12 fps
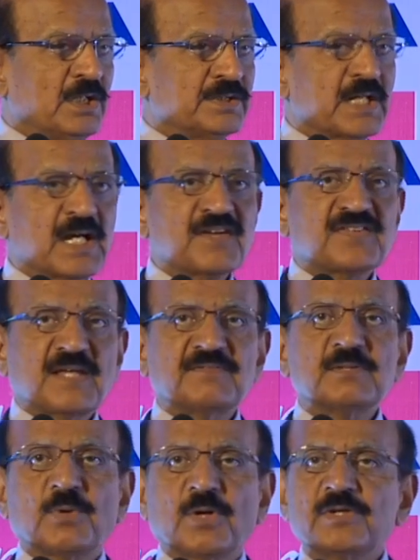there are
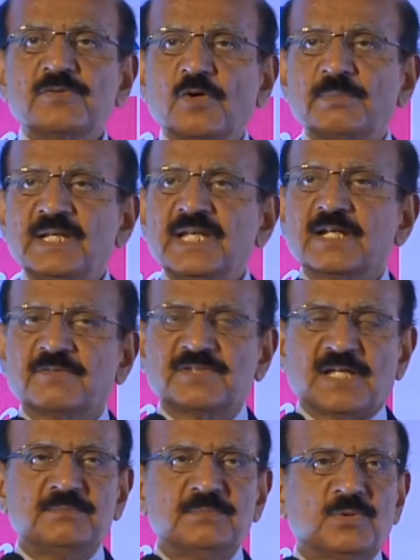7.4 billion of
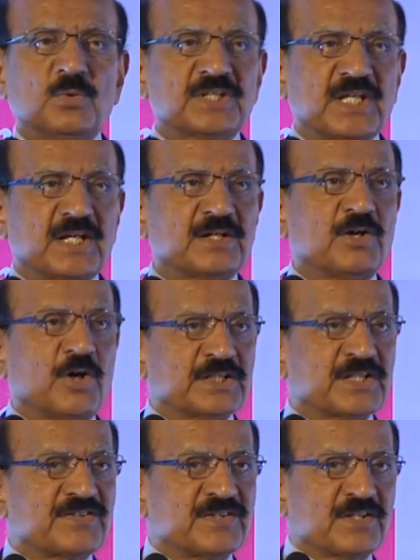them who are there on
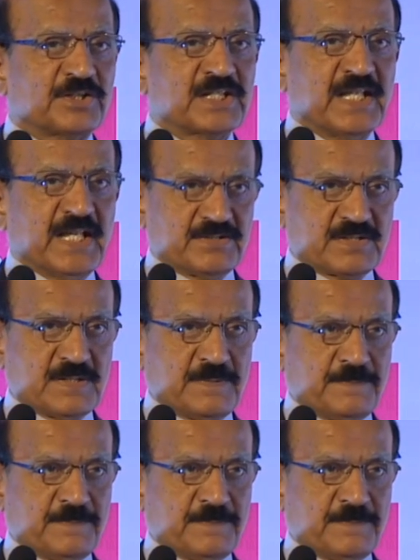the net.